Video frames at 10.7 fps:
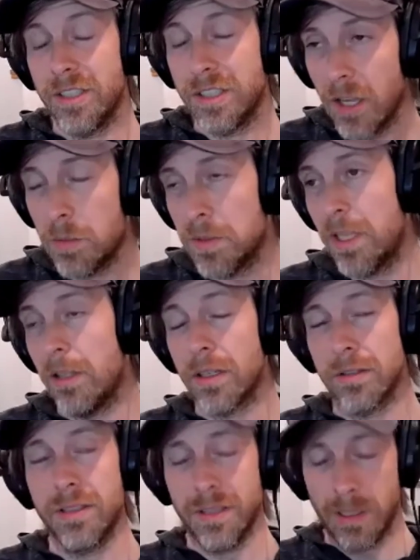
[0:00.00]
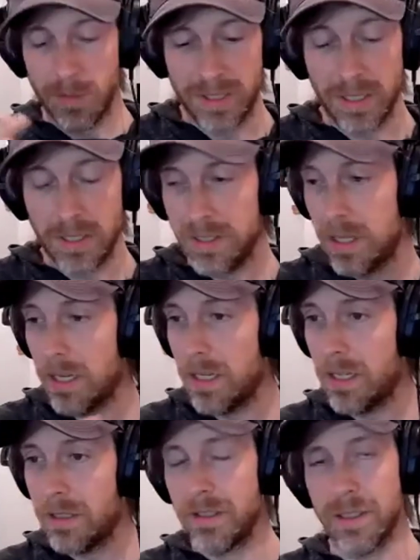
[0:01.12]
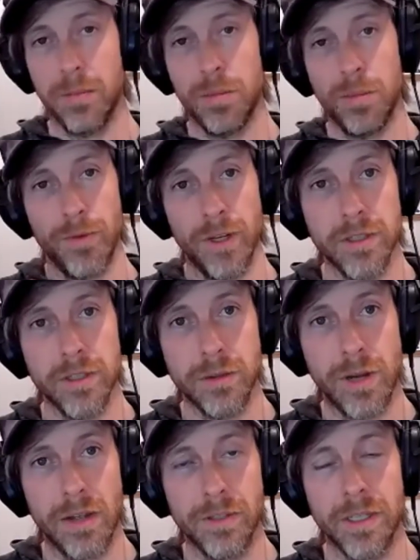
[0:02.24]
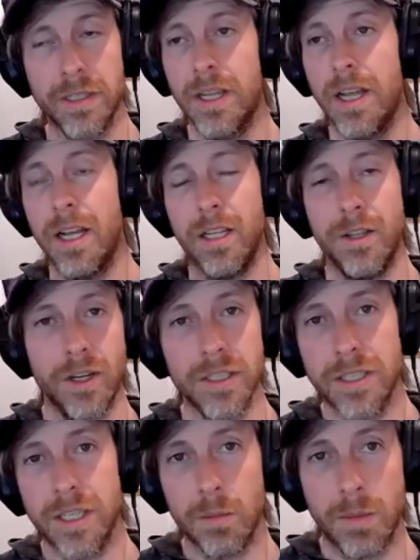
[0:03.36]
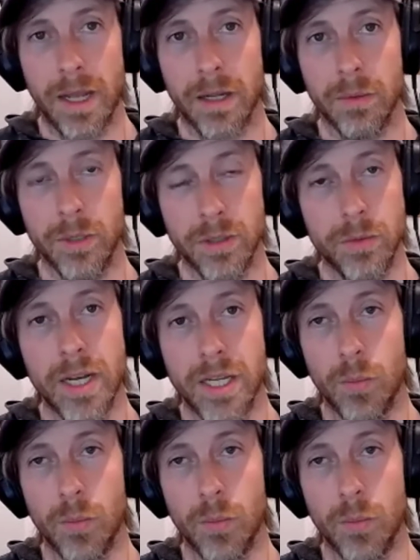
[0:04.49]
To tell them, to say, look, I'm going to send this data in, it's going to be professionally drafted, and then they're going to send it back when it's ready.